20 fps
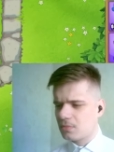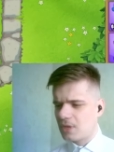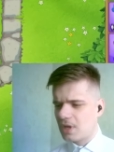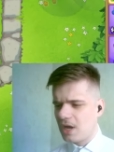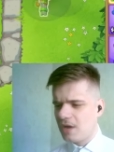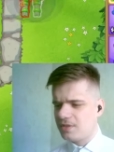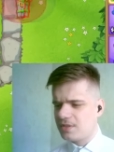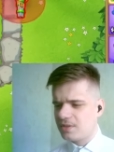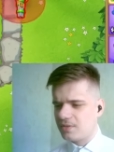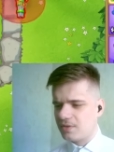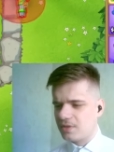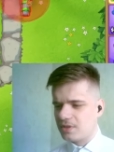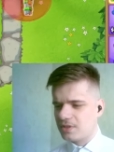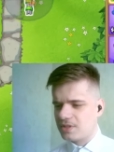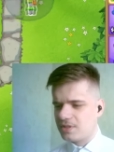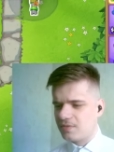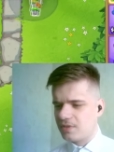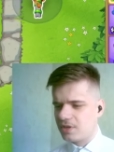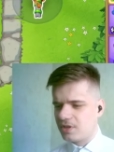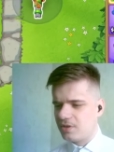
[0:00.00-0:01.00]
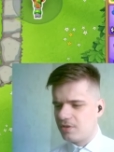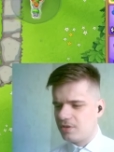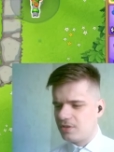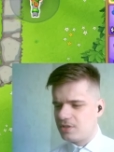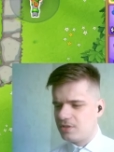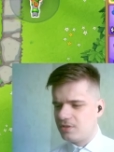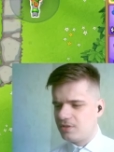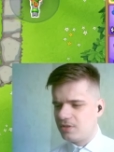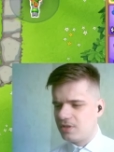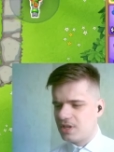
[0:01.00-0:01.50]
Afterwards, we're going
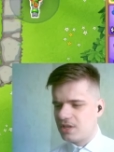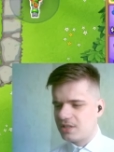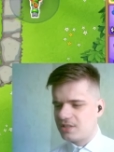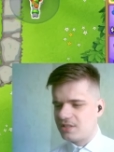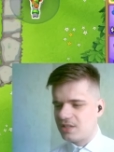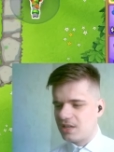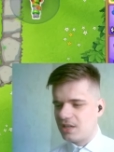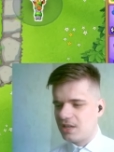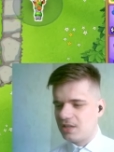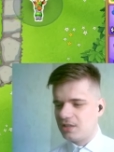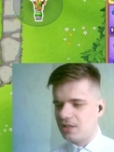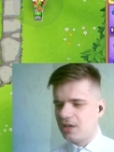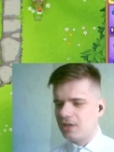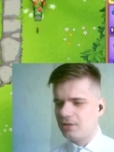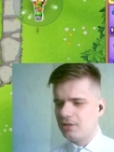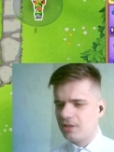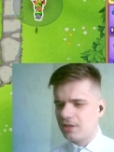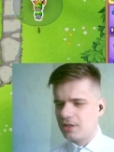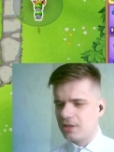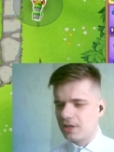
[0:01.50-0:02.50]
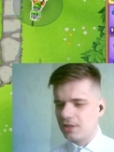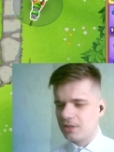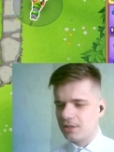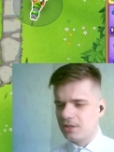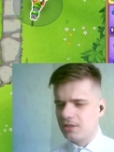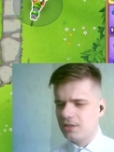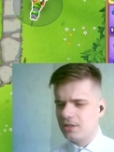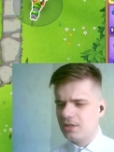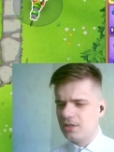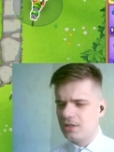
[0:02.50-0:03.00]
to get a dartling Gunner